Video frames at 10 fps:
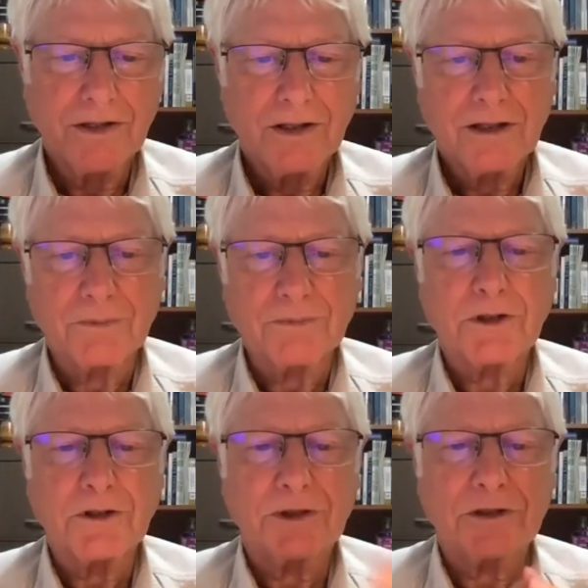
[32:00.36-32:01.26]

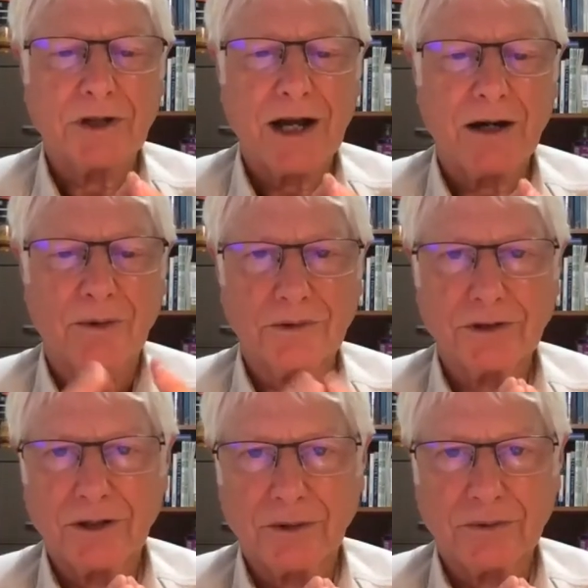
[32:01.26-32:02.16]
Observe the trout.
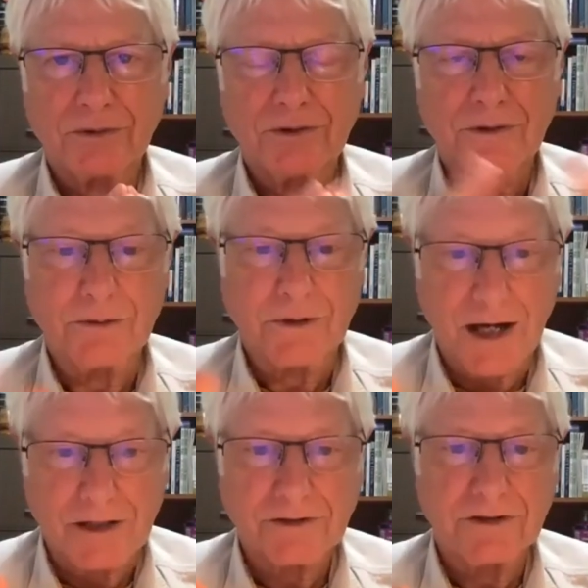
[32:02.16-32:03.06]
You know, do you
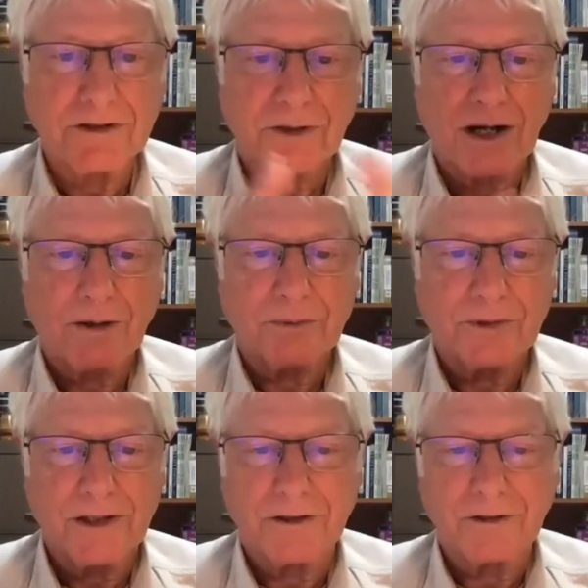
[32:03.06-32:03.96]
not see trout?
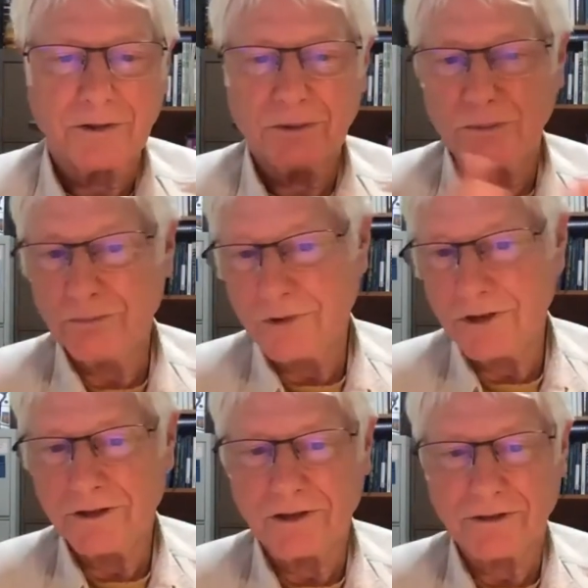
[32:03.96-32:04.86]
Then you
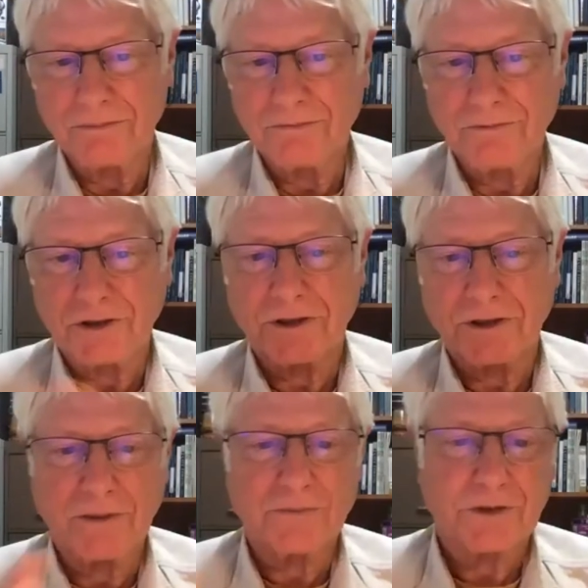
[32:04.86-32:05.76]
need to fish a
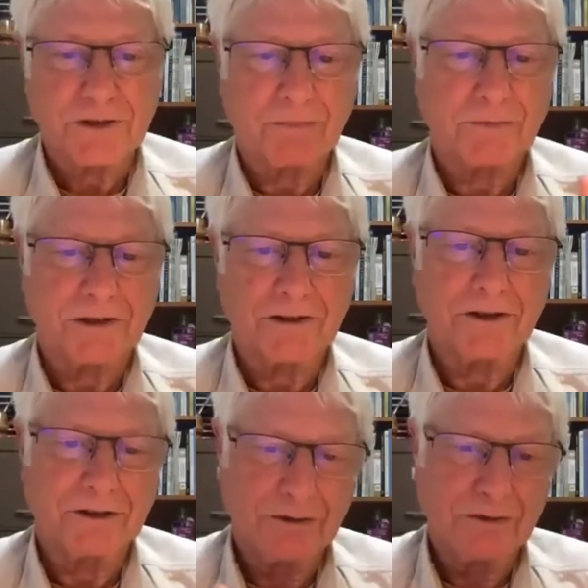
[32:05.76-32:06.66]
nymph or something
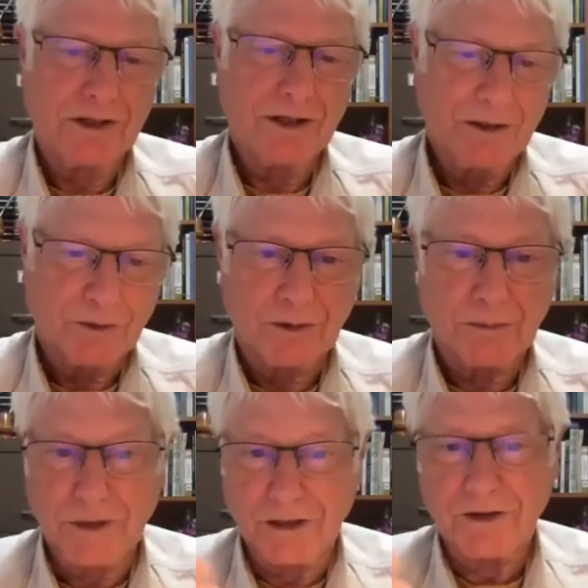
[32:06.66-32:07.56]
that you, or a
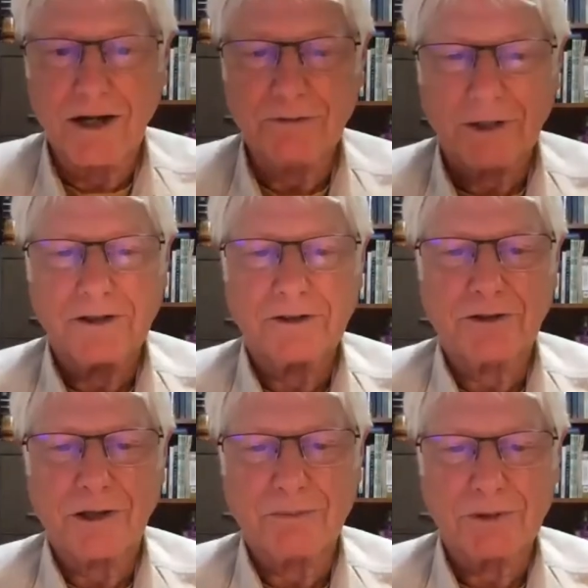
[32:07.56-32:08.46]
big dry fly that
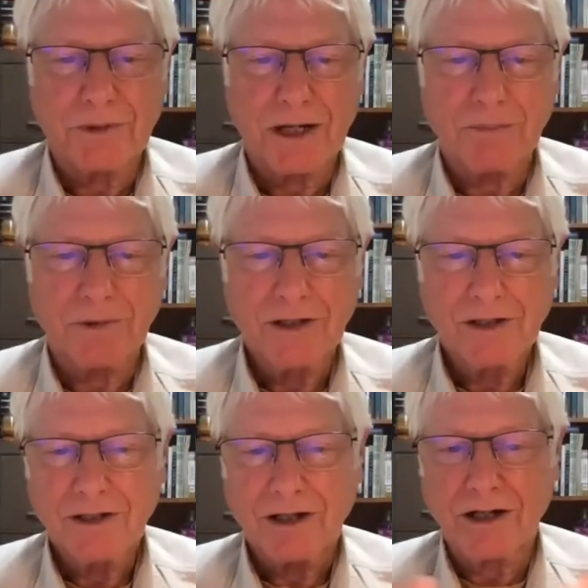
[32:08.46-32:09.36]
drums them up.
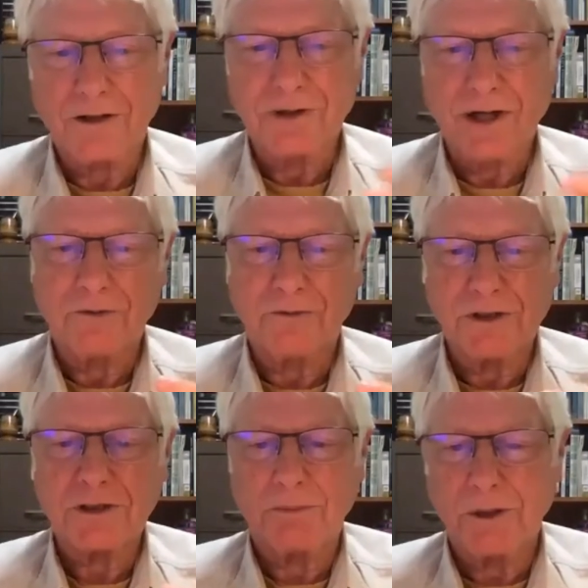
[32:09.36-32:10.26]
Are trout
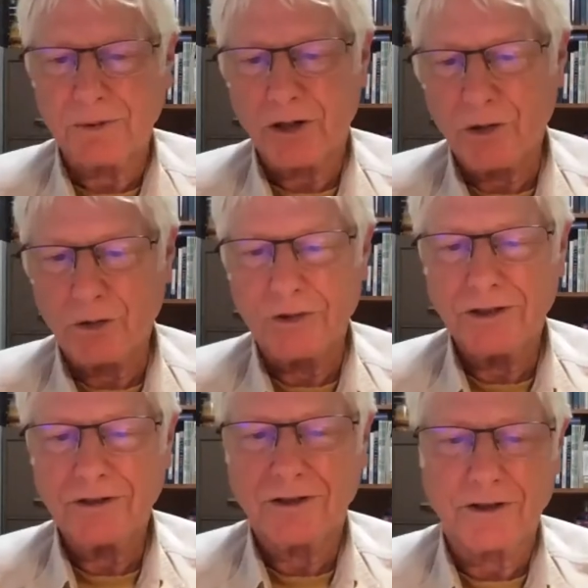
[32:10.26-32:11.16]
visible but
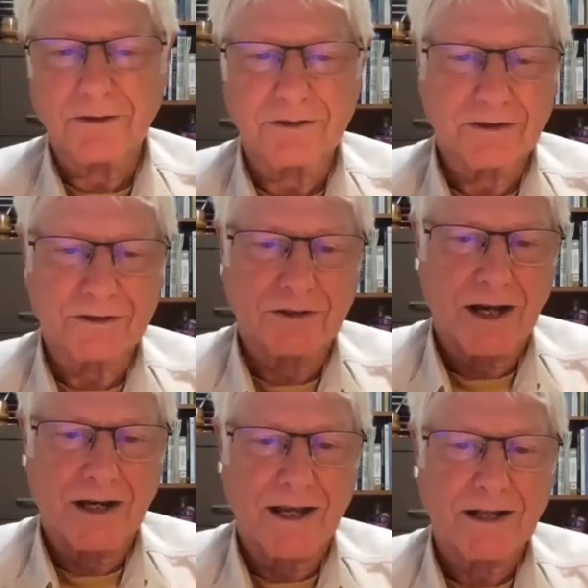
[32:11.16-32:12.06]
holding? They're just
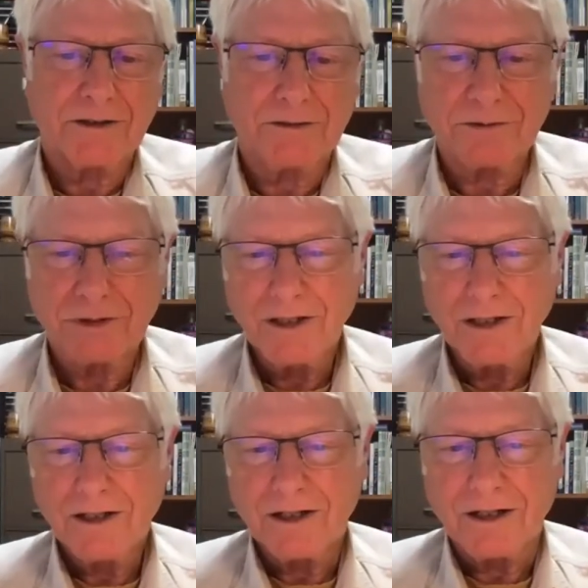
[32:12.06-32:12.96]
not active
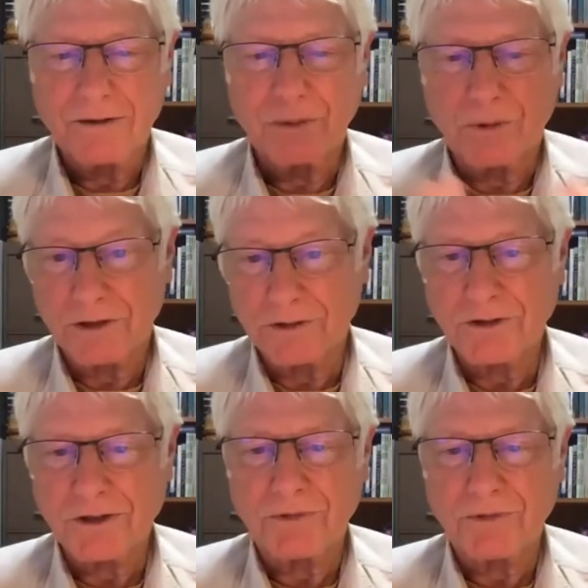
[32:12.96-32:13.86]
uh, you want to do
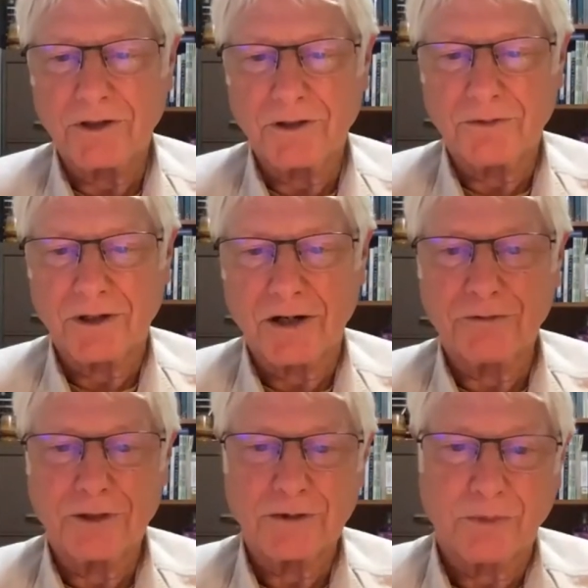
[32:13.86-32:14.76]
something different. Are
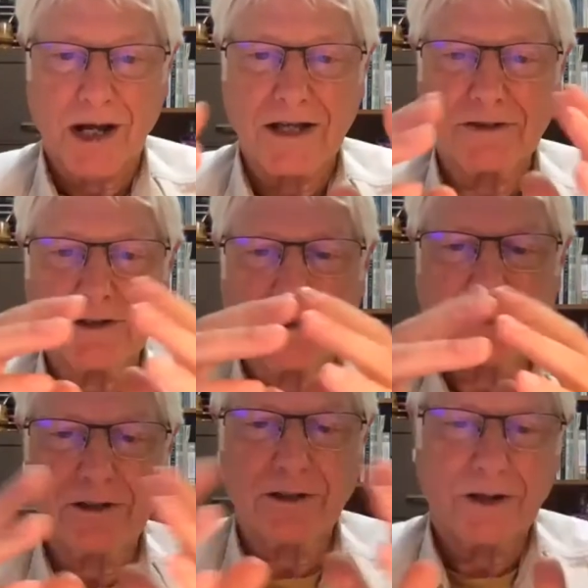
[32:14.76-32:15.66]
fish rising?
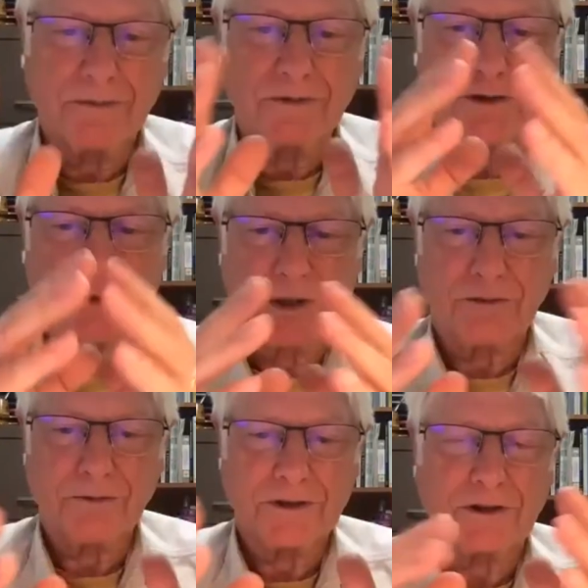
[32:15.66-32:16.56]
Then you obviously want
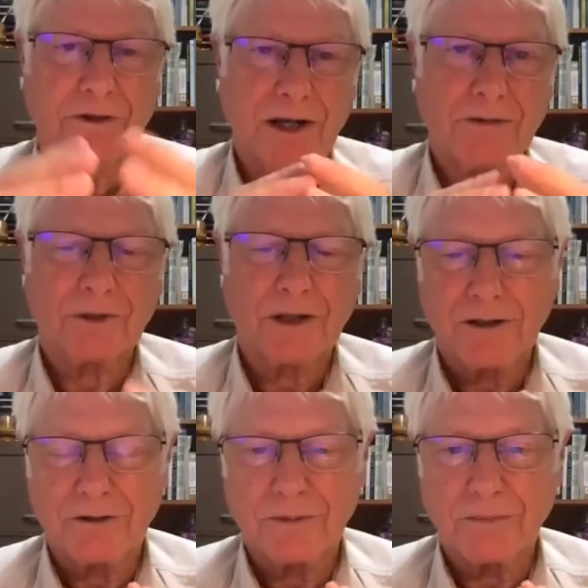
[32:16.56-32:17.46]
to fish a dry fly
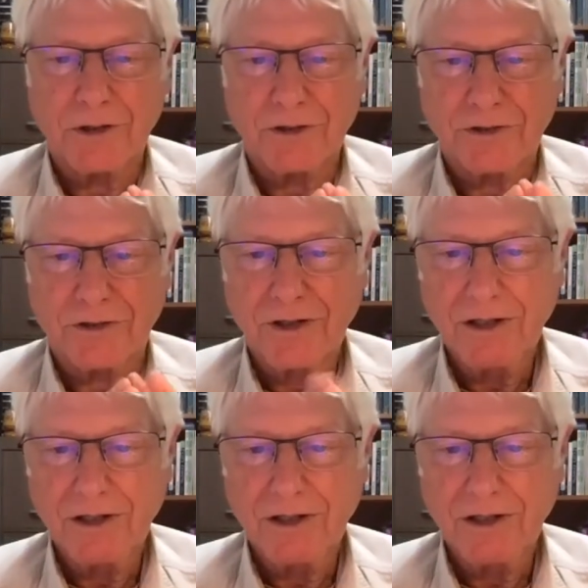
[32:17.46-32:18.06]
or an emerger.